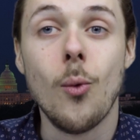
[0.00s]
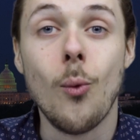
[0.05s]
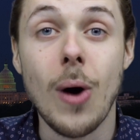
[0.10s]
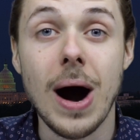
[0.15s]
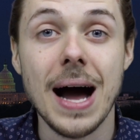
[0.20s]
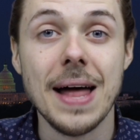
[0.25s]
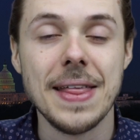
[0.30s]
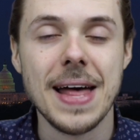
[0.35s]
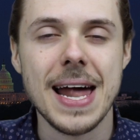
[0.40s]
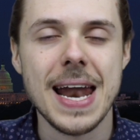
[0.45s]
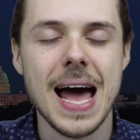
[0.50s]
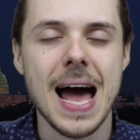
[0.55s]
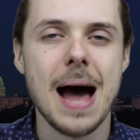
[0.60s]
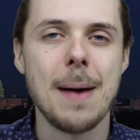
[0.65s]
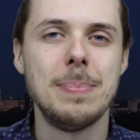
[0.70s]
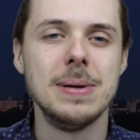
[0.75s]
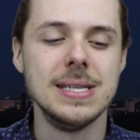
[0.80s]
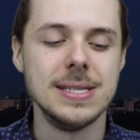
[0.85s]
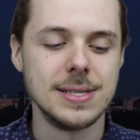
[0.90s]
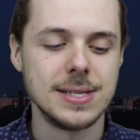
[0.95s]
why that
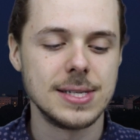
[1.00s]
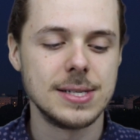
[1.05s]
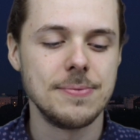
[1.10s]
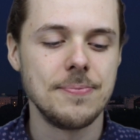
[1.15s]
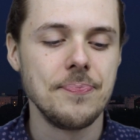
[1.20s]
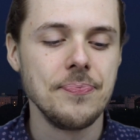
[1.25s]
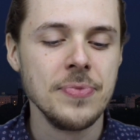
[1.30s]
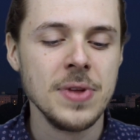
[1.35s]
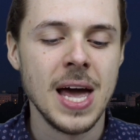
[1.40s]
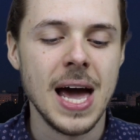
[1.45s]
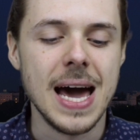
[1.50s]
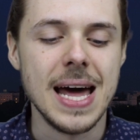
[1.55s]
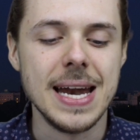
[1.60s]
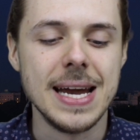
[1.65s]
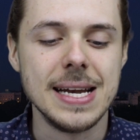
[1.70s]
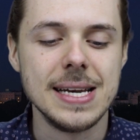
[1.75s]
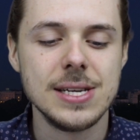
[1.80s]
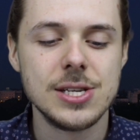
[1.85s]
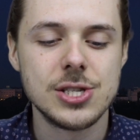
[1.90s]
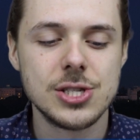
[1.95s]
happens. And
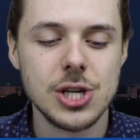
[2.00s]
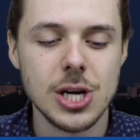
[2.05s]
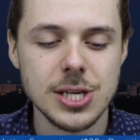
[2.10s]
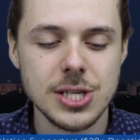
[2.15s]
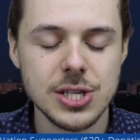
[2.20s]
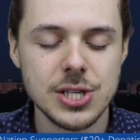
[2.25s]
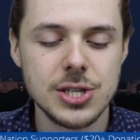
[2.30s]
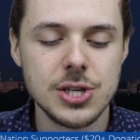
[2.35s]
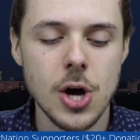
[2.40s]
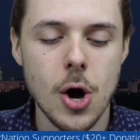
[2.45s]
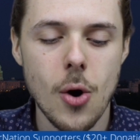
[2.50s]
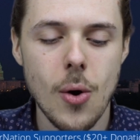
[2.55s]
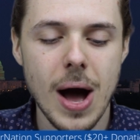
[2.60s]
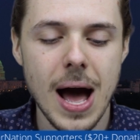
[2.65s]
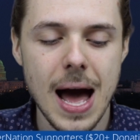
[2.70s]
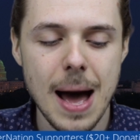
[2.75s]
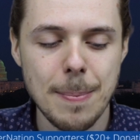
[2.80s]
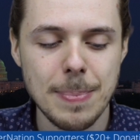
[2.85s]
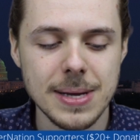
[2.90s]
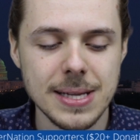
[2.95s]
it just so
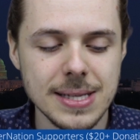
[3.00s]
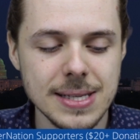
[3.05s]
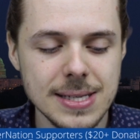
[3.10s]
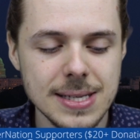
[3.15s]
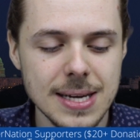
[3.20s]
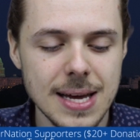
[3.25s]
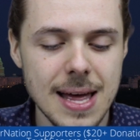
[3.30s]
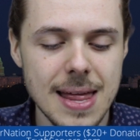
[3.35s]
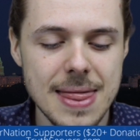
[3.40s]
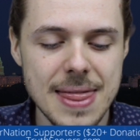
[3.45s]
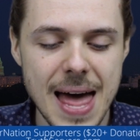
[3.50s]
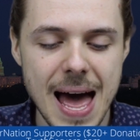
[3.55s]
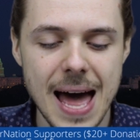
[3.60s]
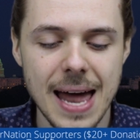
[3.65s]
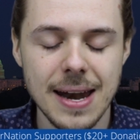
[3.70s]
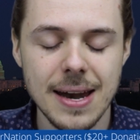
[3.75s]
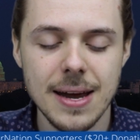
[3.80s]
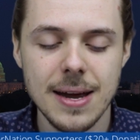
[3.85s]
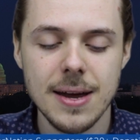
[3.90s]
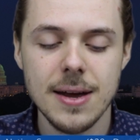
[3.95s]
happens
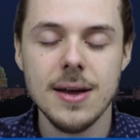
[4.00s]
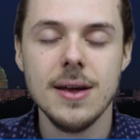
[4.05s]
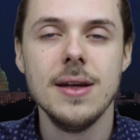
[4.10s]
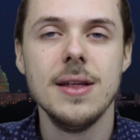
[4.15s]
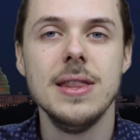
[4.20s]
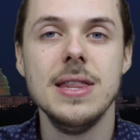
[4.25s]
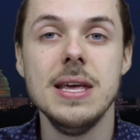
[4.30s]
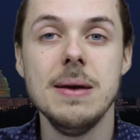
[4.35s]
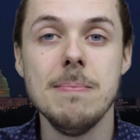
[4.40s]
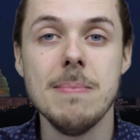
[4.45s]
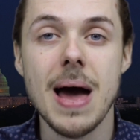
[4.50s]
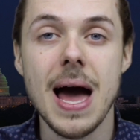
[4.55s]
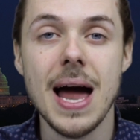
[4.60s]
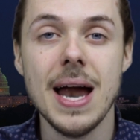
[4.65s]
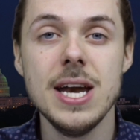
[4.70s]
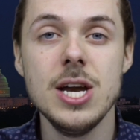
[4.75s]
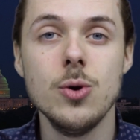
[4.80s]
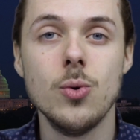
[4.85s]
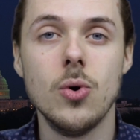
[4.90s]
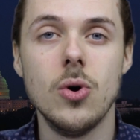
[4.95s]
that the
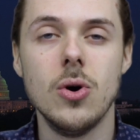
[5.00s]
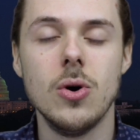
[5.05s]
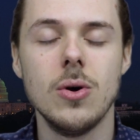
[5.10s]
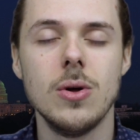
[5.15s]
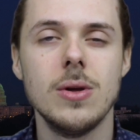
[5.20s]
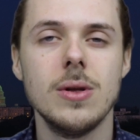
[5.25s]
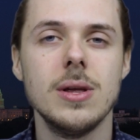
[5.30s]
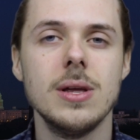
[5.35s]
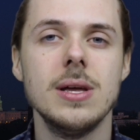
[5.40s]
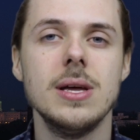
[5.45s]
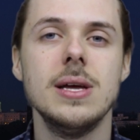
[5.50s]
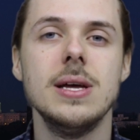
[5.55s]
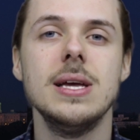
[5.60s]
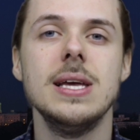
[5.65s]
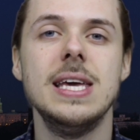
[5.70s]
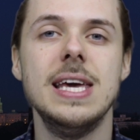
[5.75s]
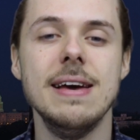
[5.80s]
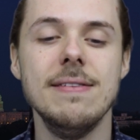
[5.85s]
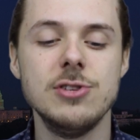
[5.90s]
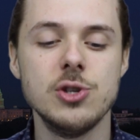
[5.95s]
manual
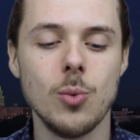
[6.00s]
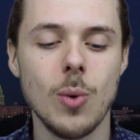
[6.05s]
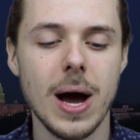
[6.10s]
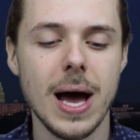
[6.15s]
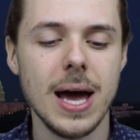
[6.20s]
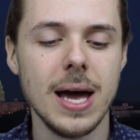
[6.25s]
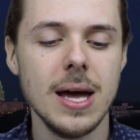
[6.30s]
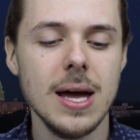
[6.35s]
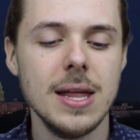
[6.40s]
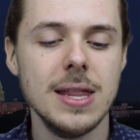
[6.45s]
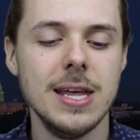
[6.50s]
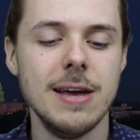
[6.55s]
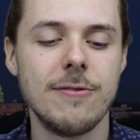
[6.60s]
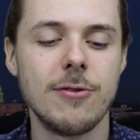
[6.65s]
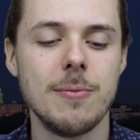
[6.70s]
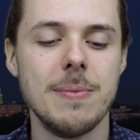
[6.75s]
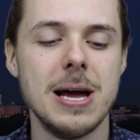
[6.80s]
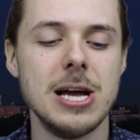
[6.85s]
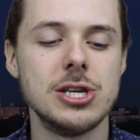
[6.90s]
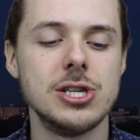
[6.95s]
gives away the
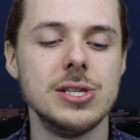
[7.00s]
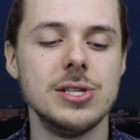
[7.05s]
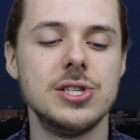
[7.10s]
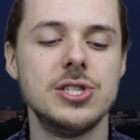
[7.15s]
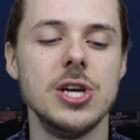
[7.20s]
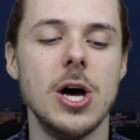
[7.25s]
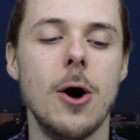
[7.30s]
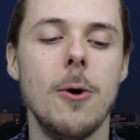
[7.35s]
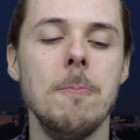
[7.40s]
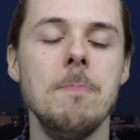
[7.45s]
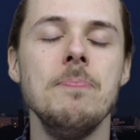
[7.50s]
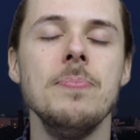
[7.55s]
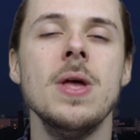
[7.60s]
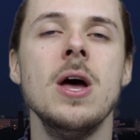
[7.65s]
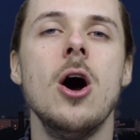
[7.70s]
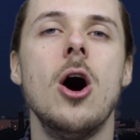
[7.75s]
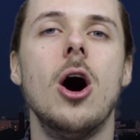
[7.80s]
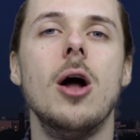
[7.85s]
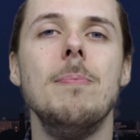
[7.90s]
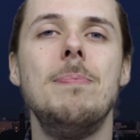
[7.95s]
information. So
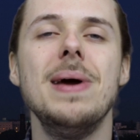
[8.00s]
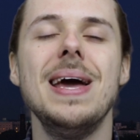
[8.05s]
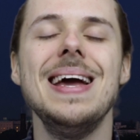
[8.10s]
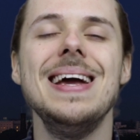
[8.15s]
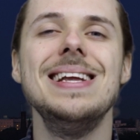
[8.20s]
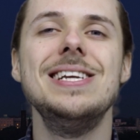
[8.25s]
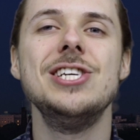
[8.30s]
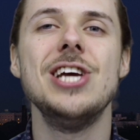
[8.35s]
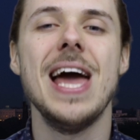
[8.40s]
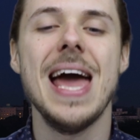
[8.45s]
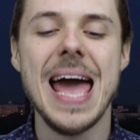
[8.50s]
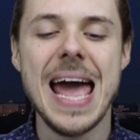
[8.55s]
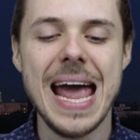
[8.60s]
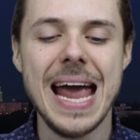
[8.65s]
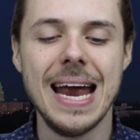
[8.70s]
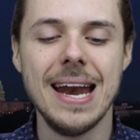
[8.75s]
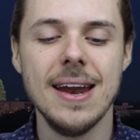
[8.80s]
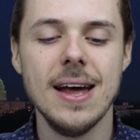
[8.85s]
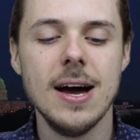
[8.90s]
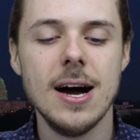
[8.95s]
on page
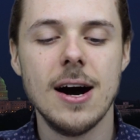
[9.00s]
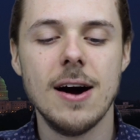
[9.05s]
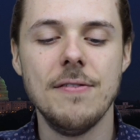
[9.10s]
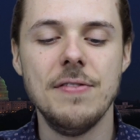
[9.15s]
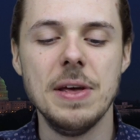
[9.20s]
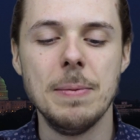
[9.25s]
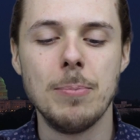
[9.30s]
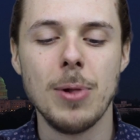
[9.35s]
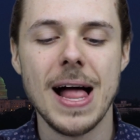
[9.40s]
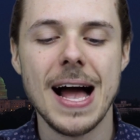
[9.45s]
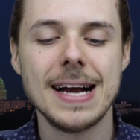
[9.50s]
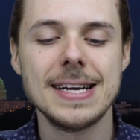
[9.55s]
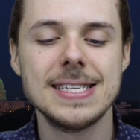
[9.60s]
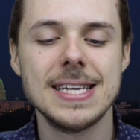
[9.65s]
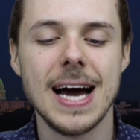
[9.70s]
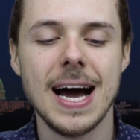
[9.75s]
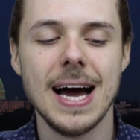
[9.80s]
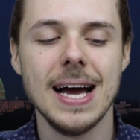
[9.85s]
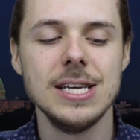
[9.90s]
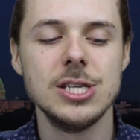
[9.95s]
eight of the Black
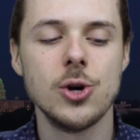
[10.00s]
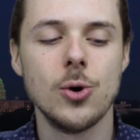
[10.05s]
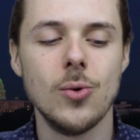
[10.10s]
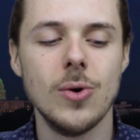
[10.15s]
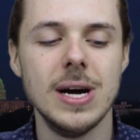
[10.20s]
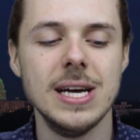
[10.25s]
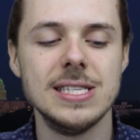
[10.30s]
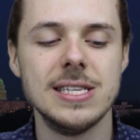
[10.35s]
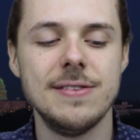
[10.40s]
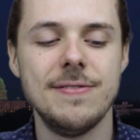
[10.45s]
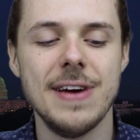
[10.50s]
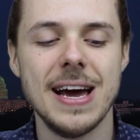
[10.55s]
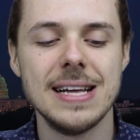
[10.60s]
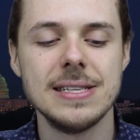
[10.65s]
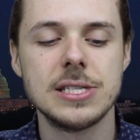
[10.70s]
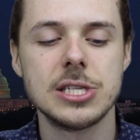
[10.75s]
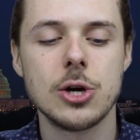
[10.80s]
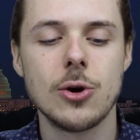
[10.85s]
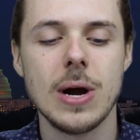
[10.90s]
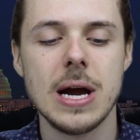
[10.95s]
Tie Toys
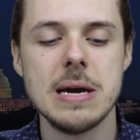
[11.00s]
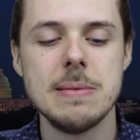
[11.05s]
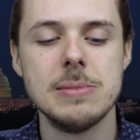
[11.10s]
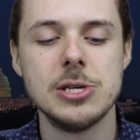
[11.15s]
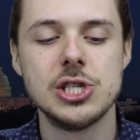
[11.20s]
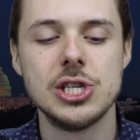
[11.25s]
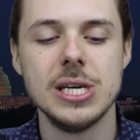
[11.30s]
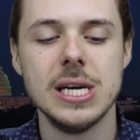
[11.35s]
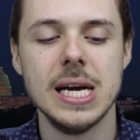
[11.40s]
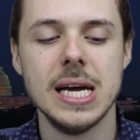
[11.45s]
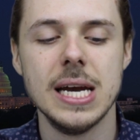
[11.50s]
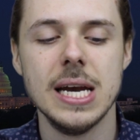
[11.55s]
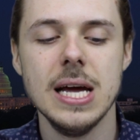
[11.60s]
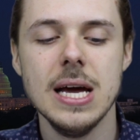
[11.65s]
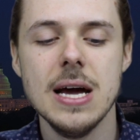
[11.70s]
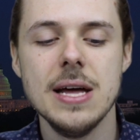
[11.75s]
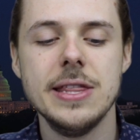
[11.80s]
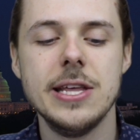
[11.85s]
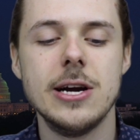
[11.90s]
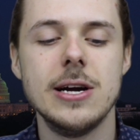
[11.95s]
Advanced Crane Machine,
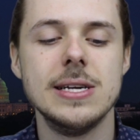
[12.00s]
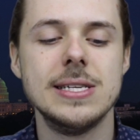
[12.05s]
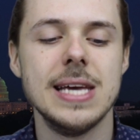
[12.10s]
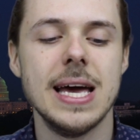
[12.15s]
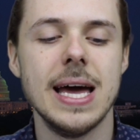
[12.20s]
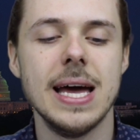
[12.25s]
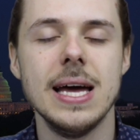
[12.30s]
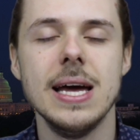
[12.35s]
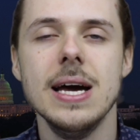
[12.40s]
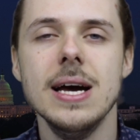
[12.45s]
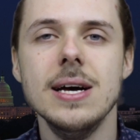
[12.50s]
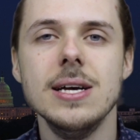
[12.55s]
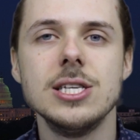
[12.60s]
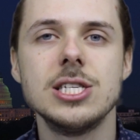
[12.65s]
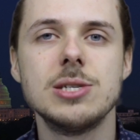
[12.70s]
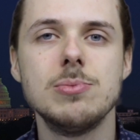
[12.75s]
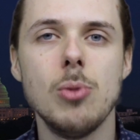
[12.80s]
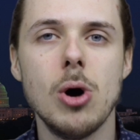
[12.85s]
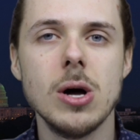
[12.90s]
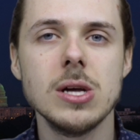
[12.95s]
there is a
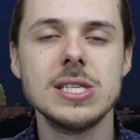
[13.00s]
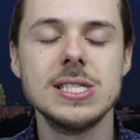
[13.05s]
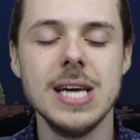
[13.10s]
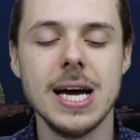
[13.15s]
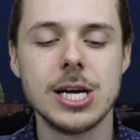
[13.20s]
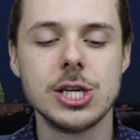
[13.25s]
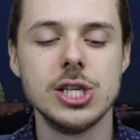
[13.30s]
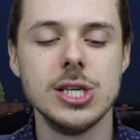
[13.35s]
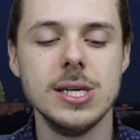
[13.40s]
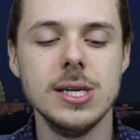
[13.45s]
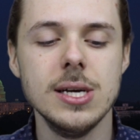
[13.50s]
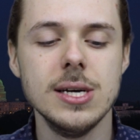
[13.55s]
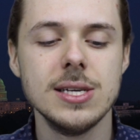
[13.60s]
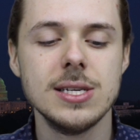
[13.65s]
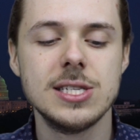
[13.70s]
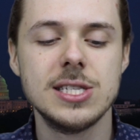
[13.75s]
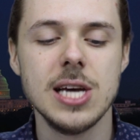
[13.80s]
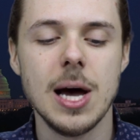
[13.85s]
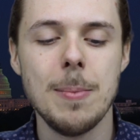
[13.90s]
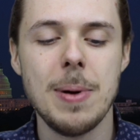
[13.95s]
small section
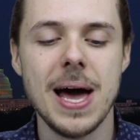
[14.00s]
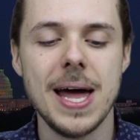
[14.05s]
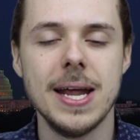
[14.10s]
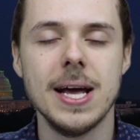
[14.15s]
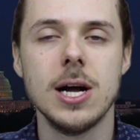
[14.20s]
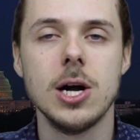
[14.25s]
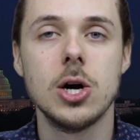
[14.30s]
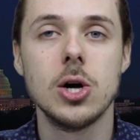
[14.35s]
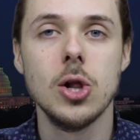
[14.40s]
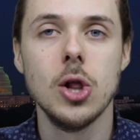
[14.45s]
subheading